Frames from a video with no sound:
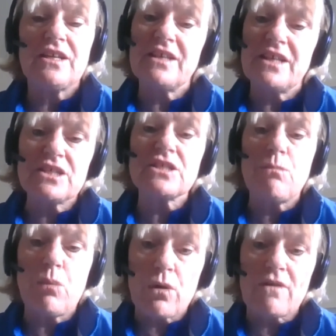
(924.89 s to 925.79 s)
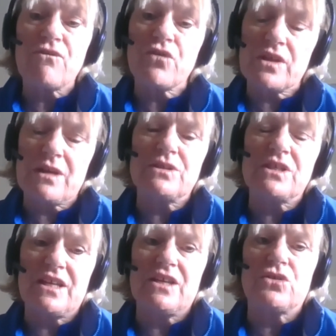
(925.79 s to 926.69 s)
And it's important for them to
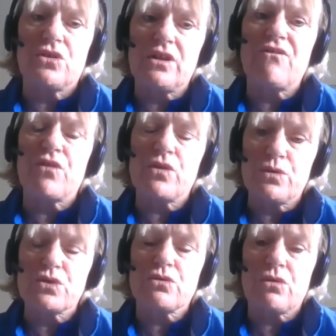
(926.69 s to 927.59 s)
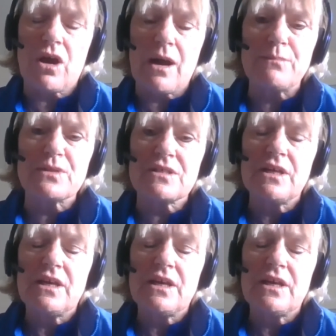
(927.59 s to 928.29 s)
get in early for those crops